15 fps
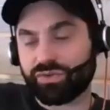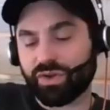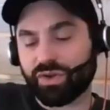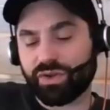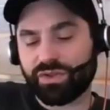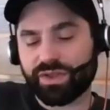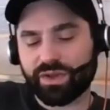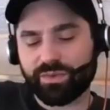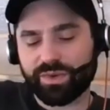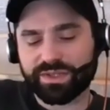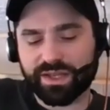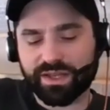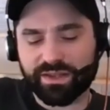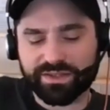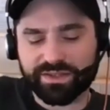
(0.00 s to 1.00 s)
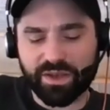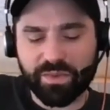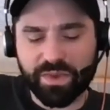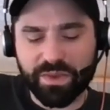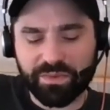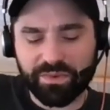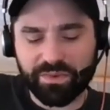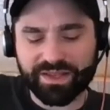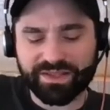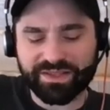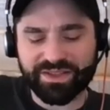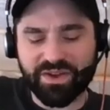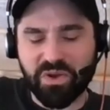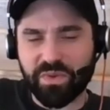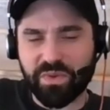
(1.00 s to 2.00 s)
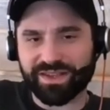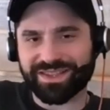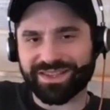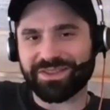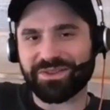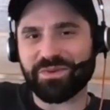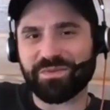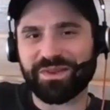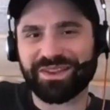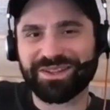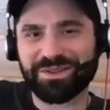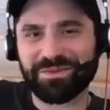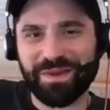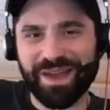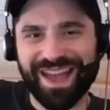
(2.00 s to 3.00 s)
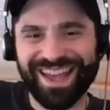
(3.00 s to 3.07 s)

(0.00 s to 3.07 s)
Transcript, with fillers: Don't you think we sell, sell people SEO based on their ability to pay?